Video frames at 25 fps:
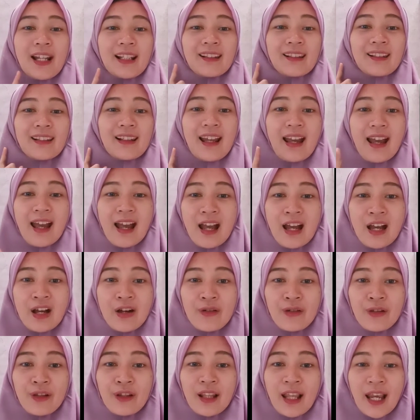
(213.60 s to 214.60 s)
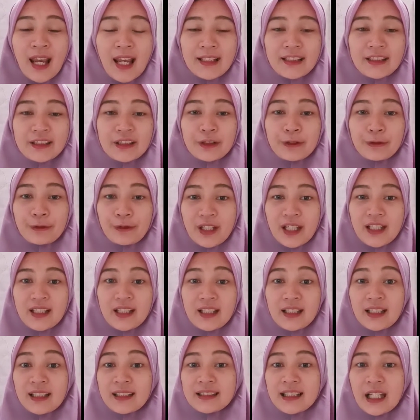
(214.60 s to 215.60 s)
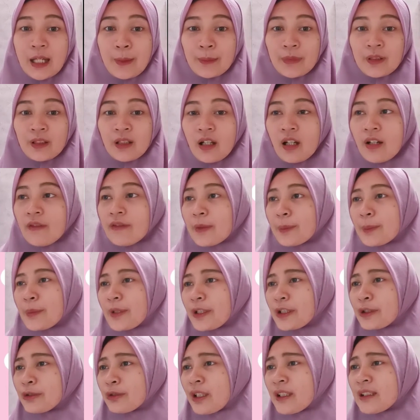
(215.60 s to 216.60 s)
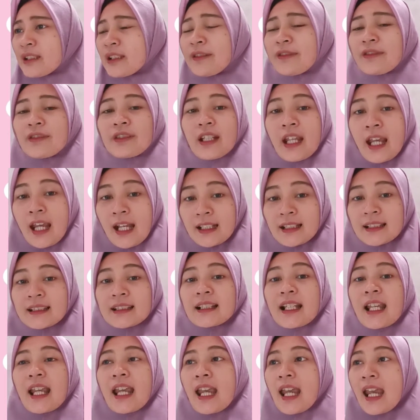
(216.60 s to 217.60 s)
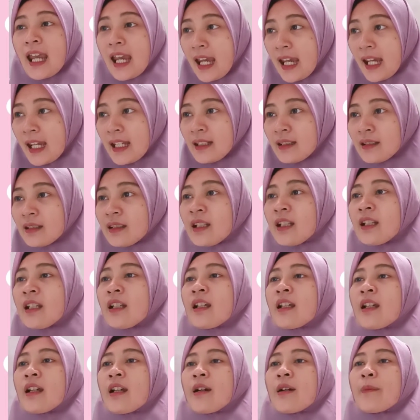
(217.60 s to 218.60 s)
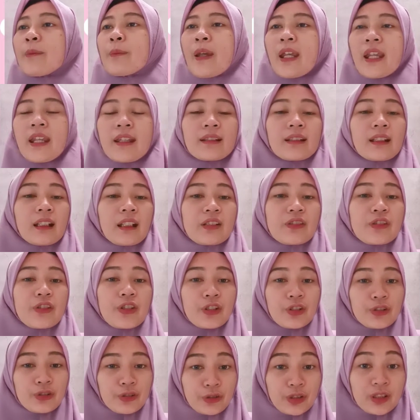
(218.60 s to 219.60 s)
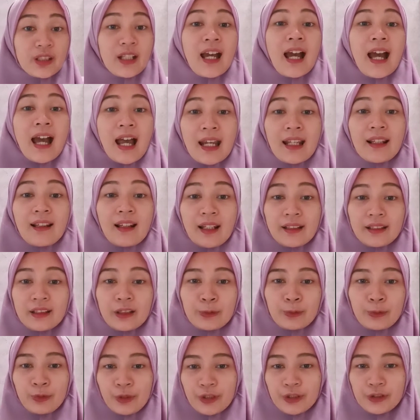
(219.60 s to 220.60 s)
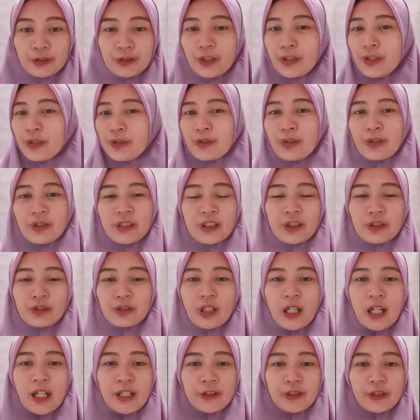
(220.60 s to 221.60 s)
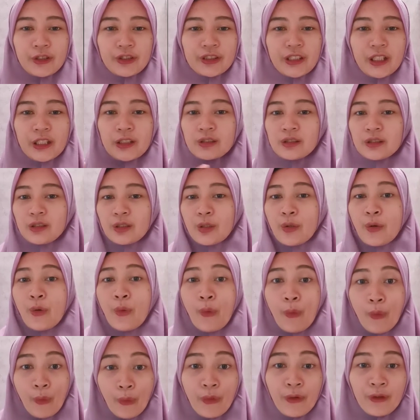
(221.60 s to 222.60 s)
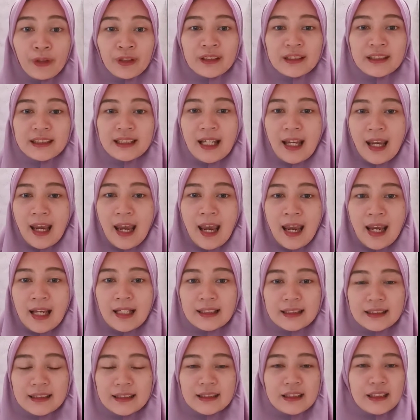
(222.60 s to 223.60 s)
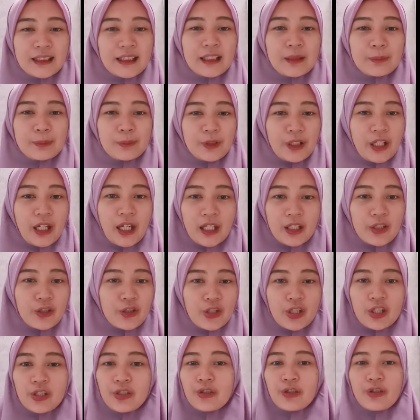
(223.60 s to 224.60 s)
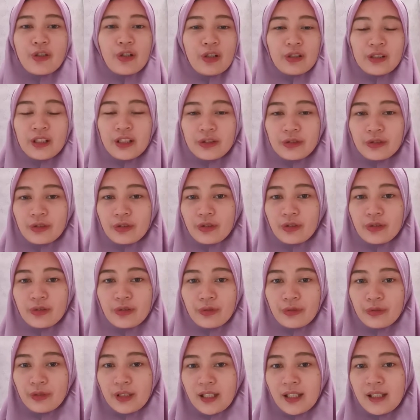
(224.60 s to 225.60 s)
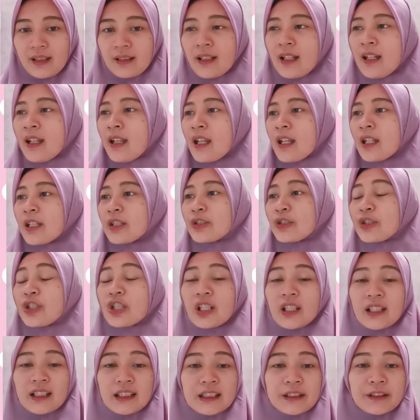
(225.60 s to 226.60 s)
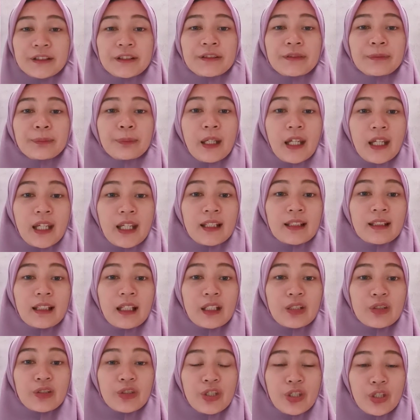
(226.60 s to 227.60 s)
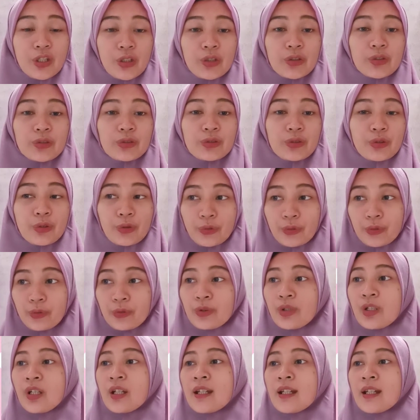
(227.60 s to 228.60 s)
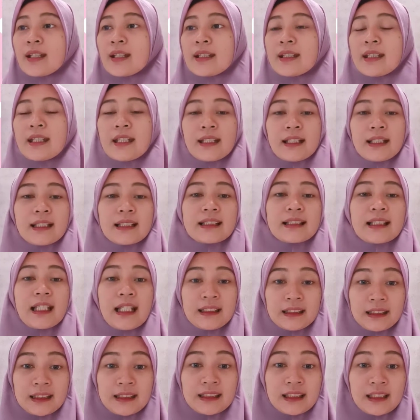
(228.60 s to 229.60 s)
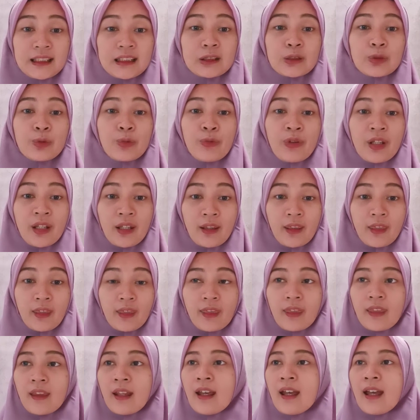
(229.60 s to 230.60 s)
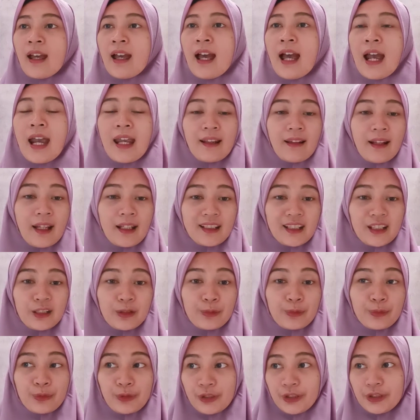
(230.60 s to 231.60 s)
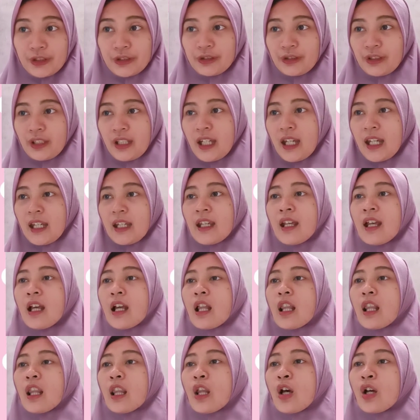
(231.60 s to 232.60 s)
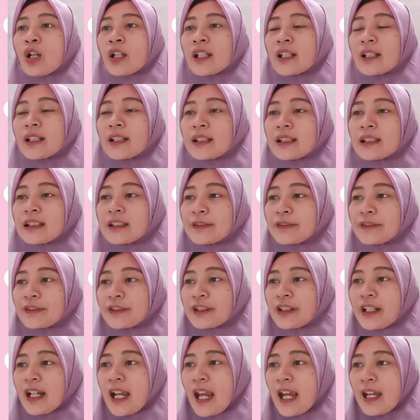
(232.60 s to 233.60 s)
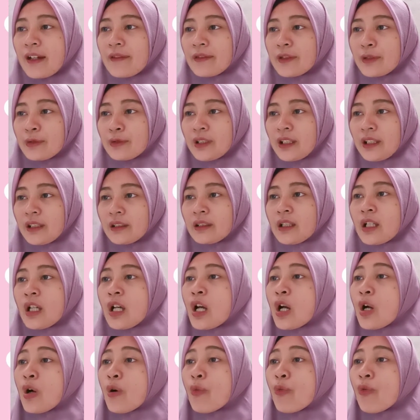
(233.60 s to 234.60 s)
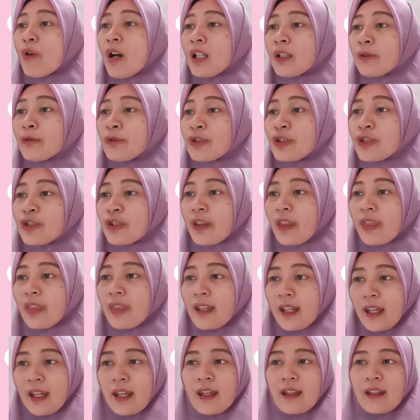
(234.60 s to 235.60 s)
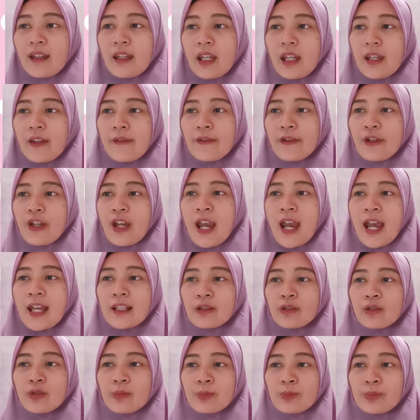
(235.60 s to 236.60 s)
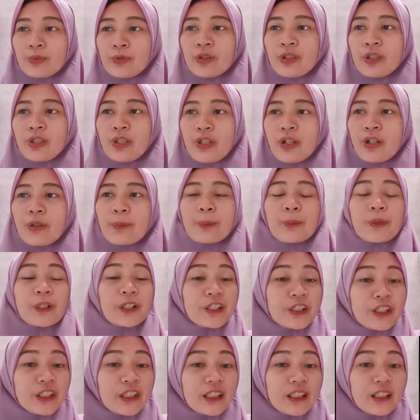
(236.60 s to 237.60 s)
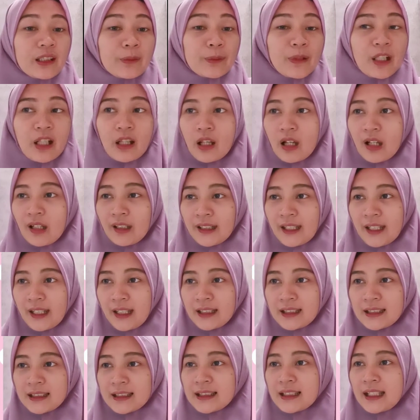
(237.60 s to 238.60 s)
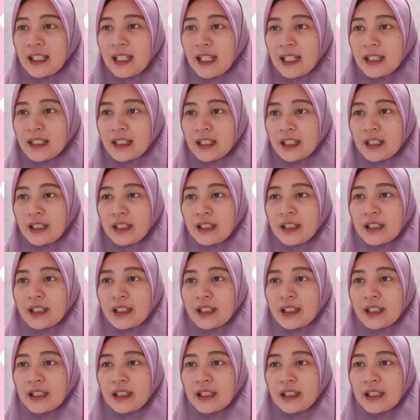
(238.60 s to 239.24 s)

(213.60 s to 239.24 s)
now let's read an example of a persuasive text and pay attention to the highlighted words. So you don't need to understand the whole text, the comprehension, you don't need to do it. Just pay attention to the sentences with highlighted words. Okay, lockers for everyone. What would you think if you had to put your personal belongings in a